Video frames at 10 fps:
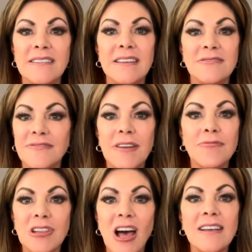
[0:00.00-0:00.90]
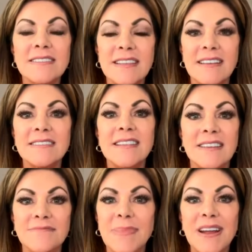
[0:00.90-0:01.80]
their federal law says
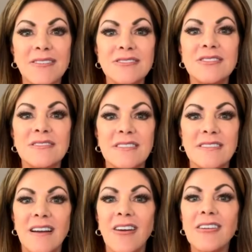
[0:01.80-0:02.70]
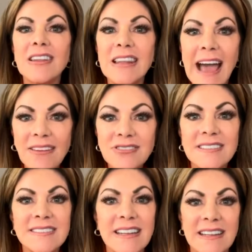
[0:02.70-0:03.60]
that parents are allowed to
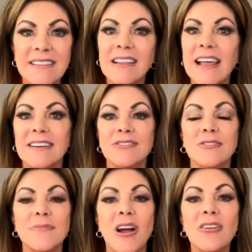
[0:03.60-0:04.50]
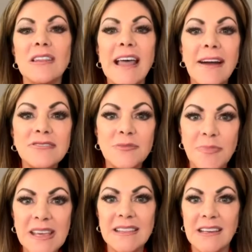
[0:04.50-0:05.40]
sit in the classroom, are allowed to
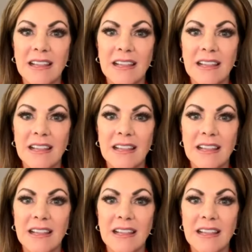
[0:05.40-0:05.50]
be in the